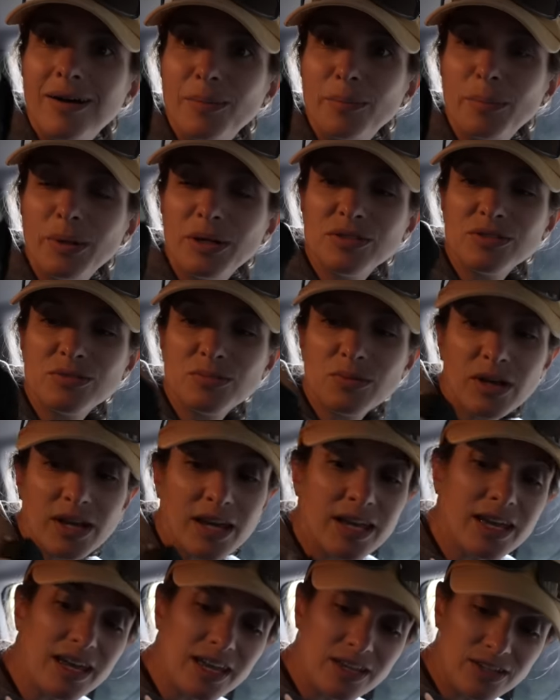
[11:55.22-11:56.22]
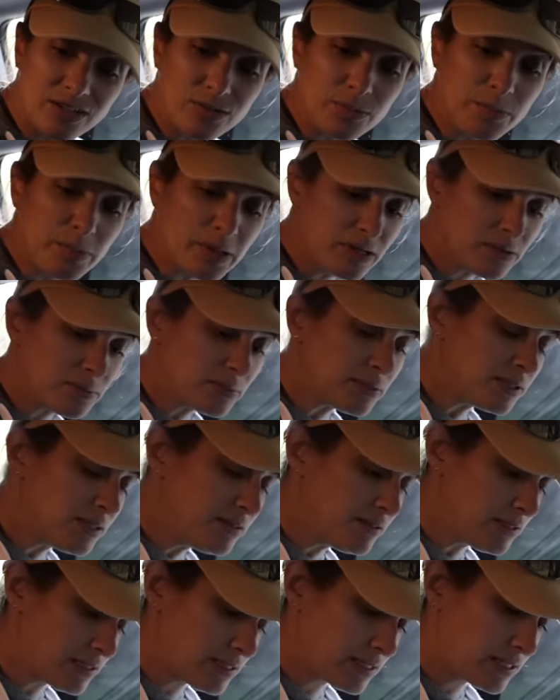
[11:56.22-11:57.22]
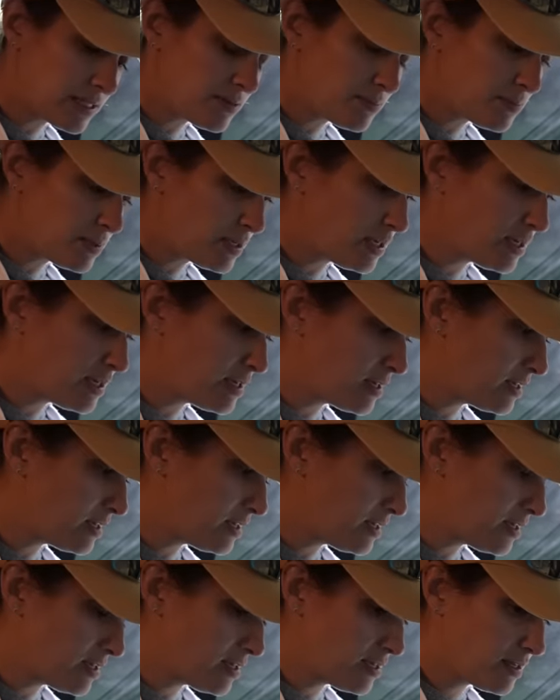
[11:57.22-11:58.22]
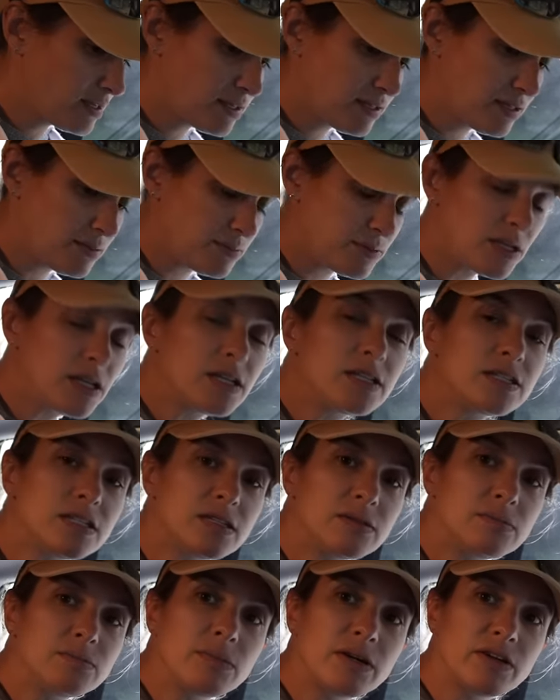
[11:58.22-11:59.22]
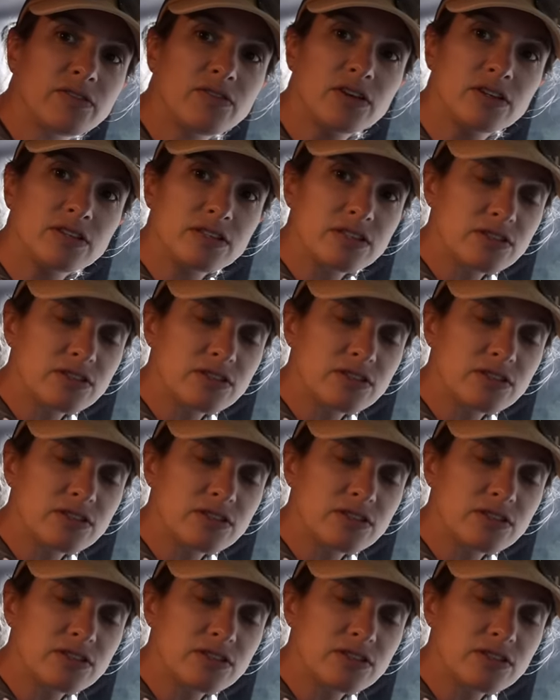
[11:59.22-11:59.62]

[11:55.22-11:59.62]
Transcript: bear spray, and you better believe it's going to be clipped onto my front